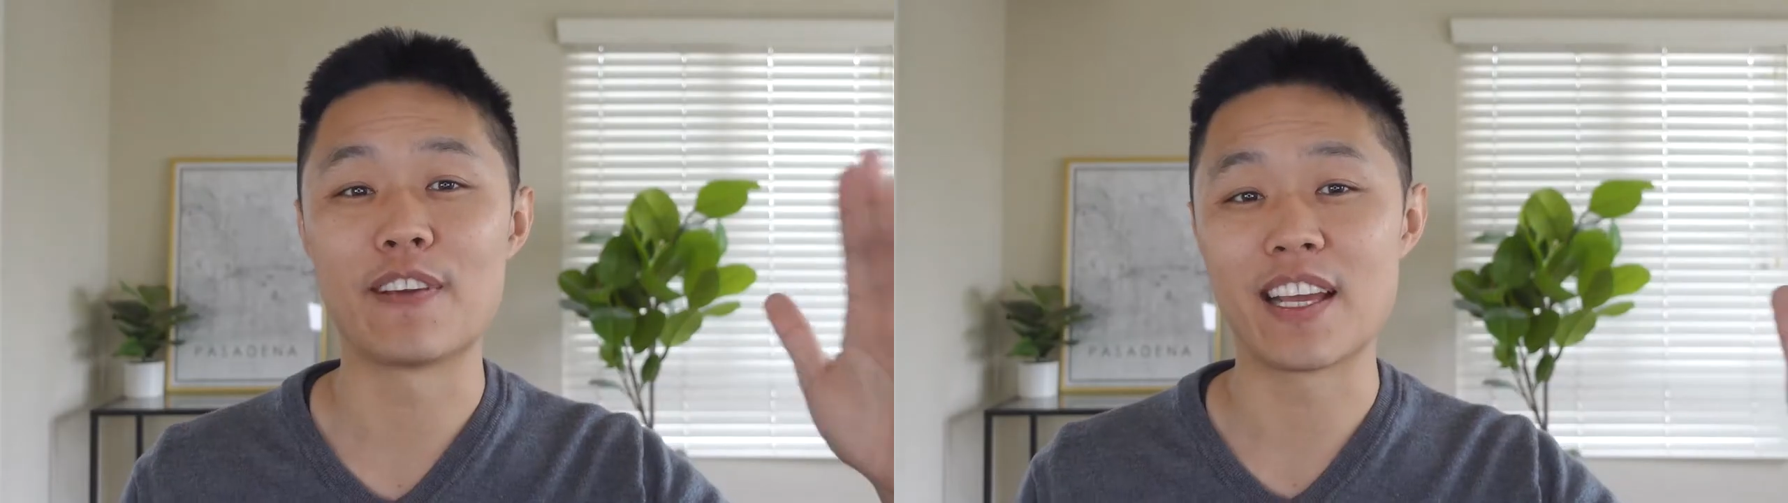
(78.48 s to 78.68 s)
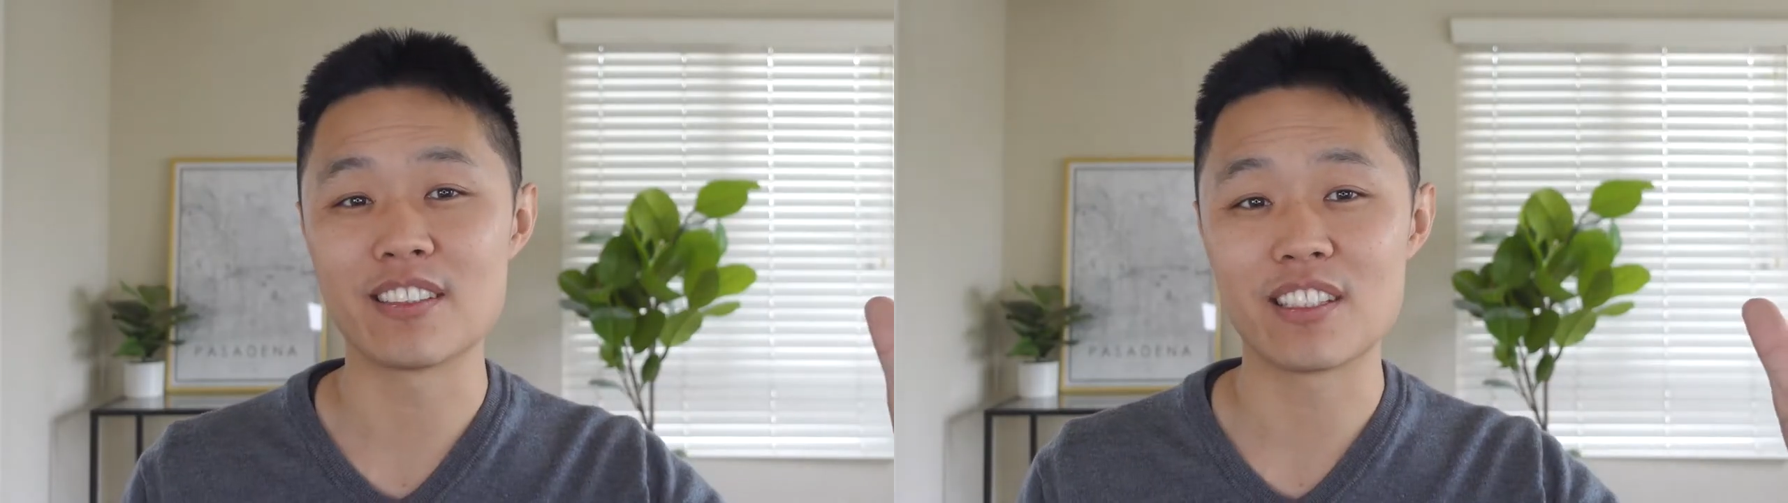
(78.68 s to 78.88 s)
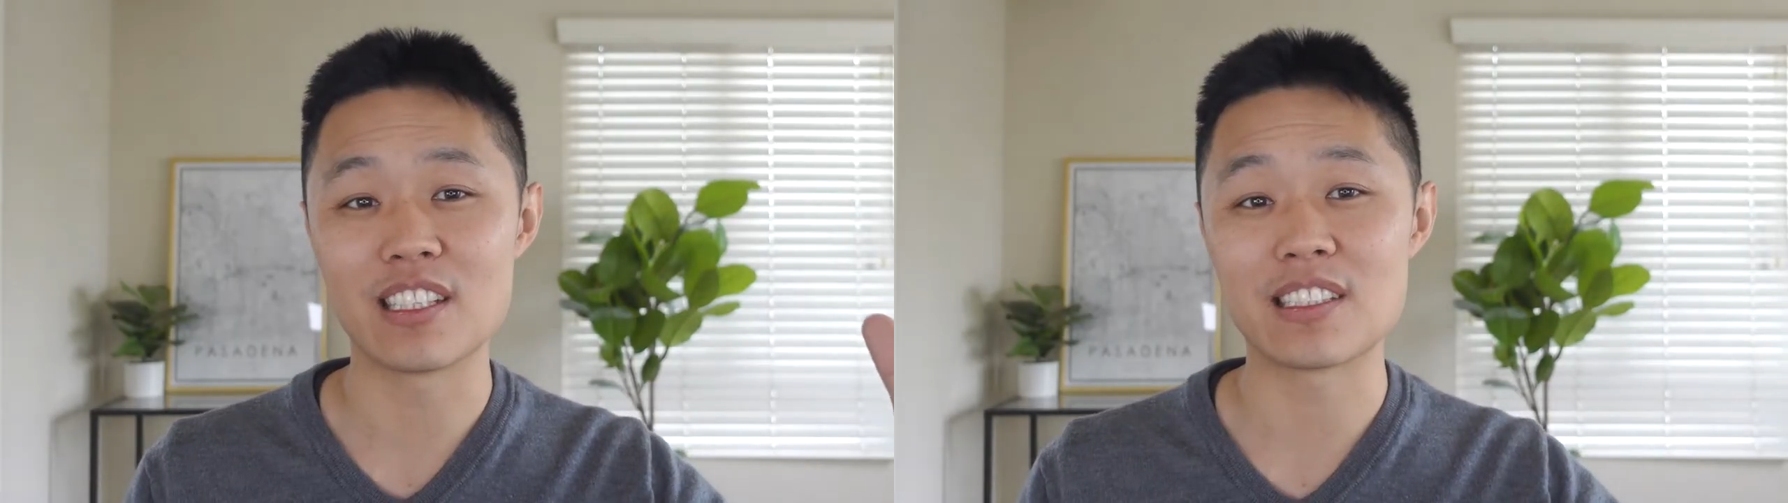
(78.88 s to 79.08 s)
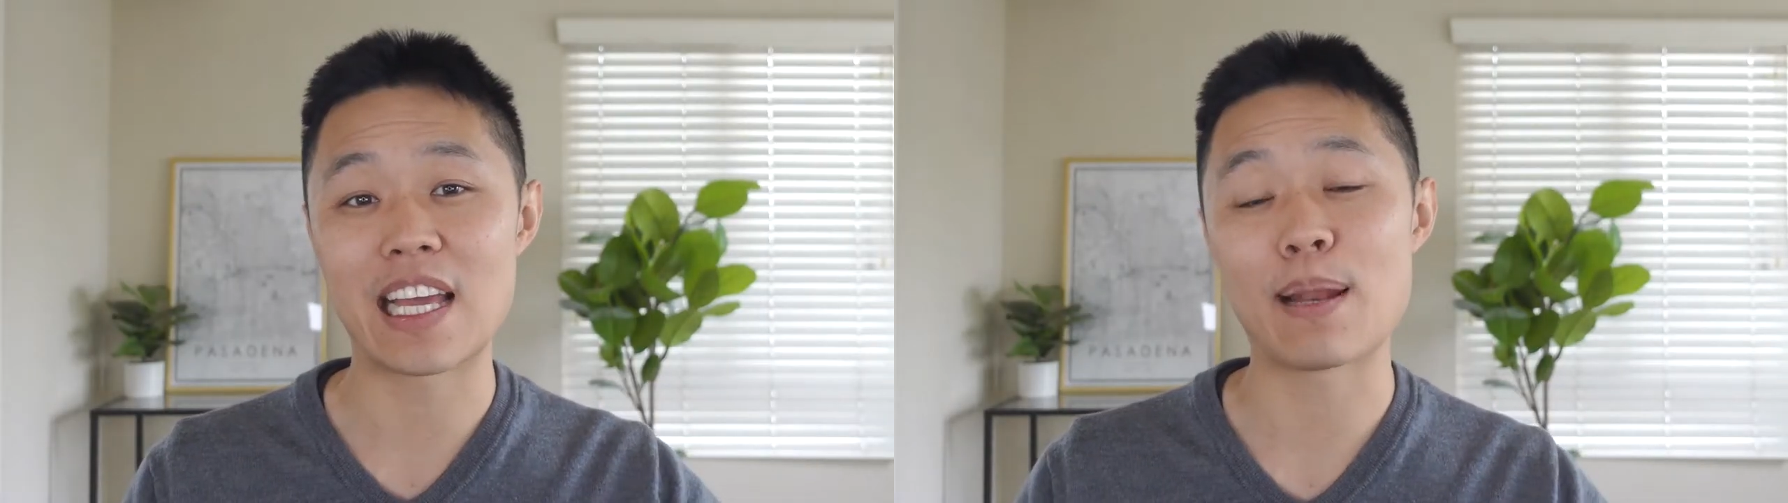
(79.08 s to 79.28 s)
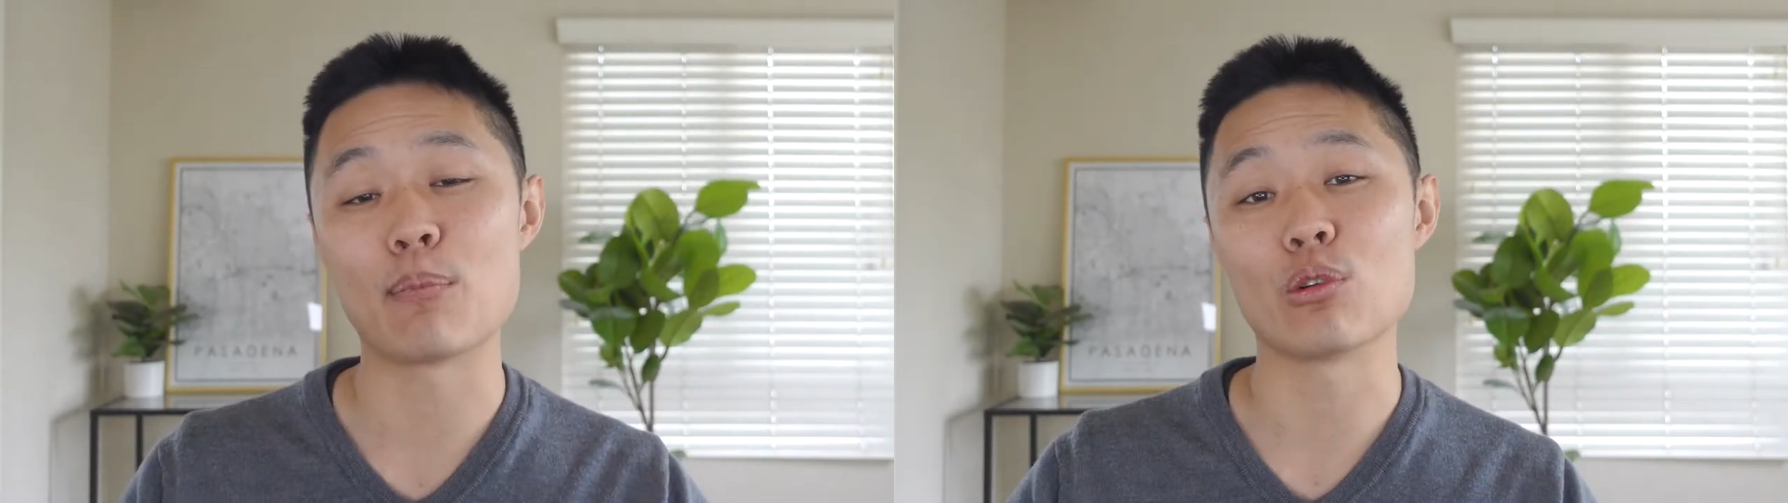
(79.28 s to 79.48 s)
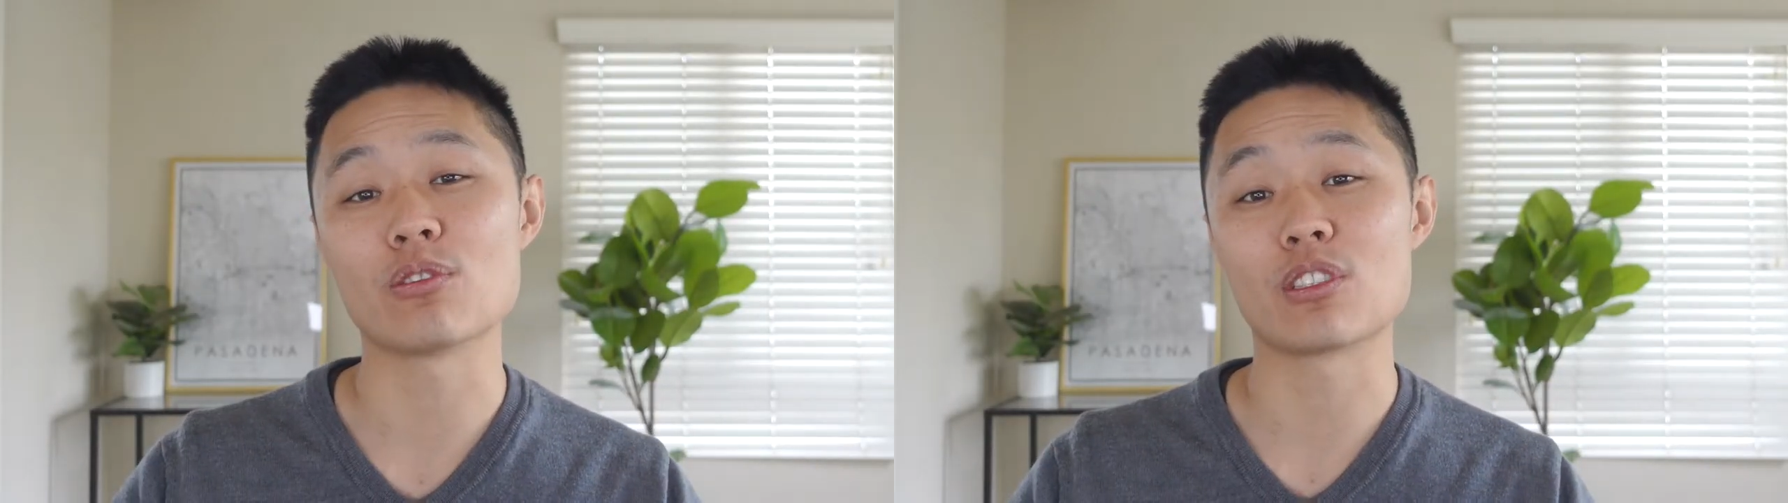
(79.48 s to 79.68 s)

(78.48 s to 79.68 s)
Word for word: fanciest and most